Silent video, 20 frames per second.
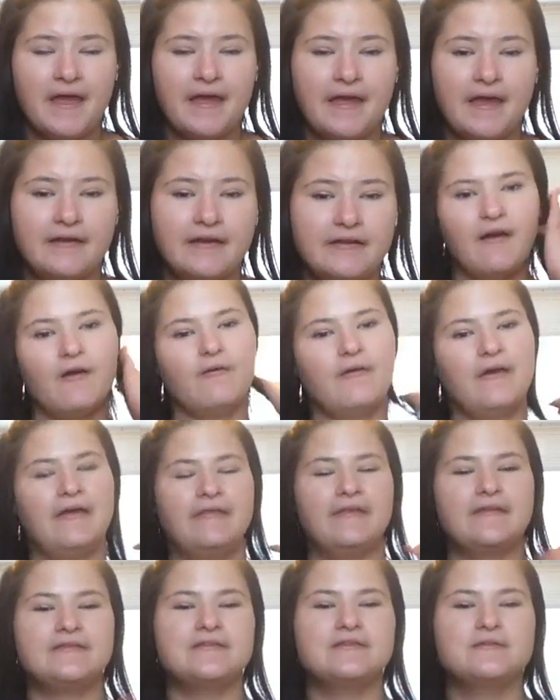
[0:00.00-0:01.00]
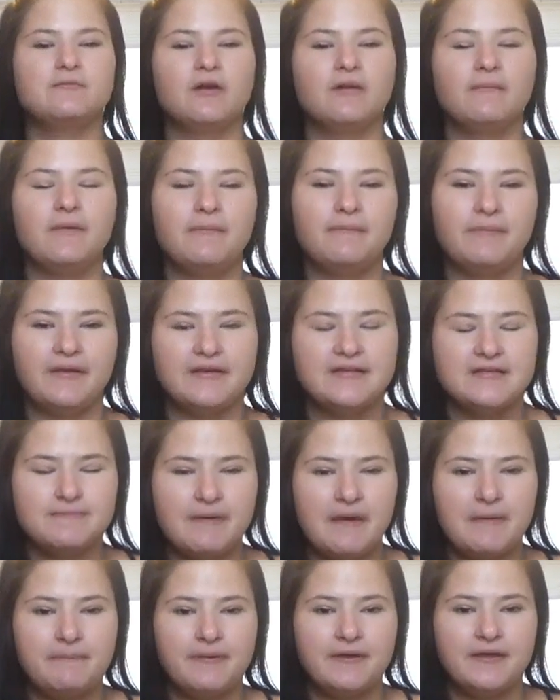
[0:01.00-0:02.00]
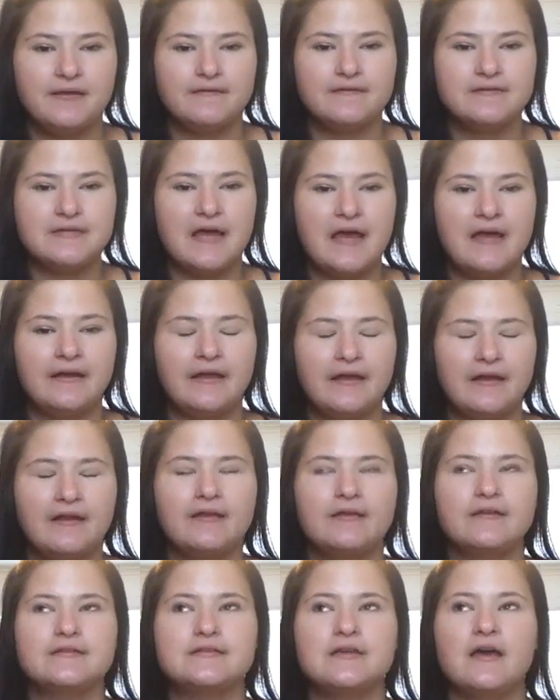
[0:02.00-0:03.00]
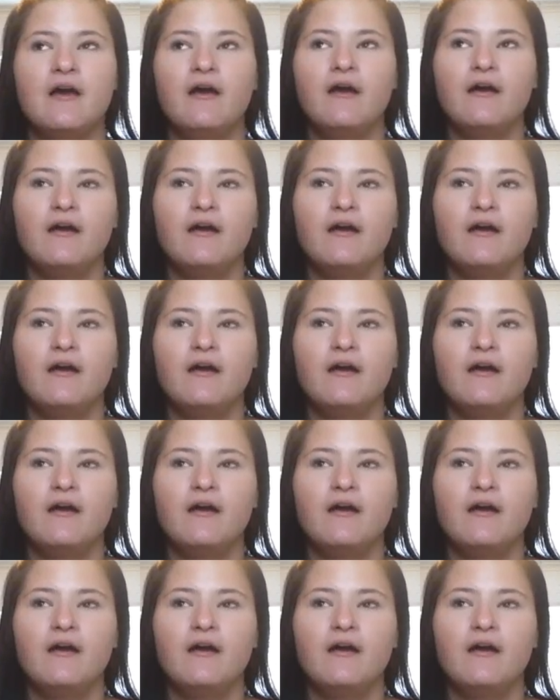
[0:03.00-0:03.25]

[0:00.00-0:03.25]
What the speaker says: and okay, this is one of my biggest pet peeves, and it is,